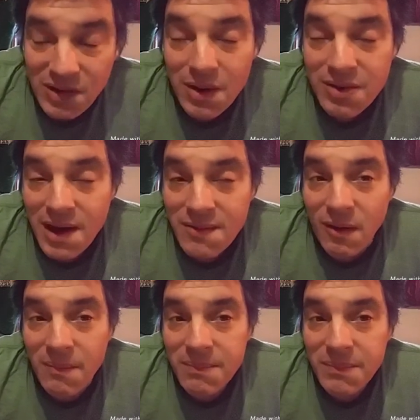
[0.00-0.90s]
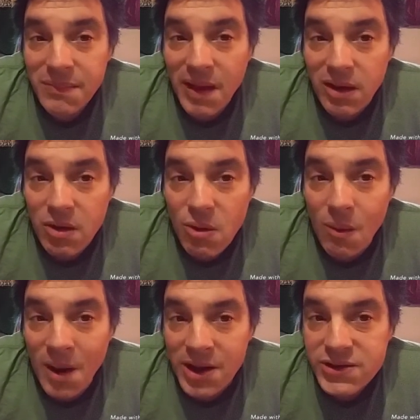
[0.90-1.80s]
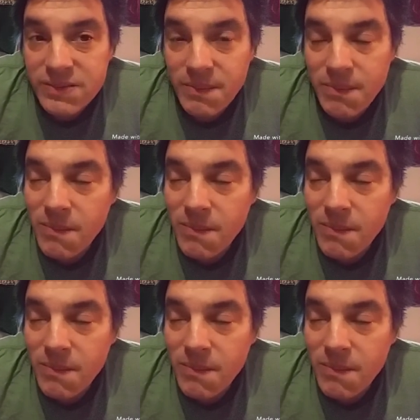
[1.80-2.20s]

very thankful. Thank you so much.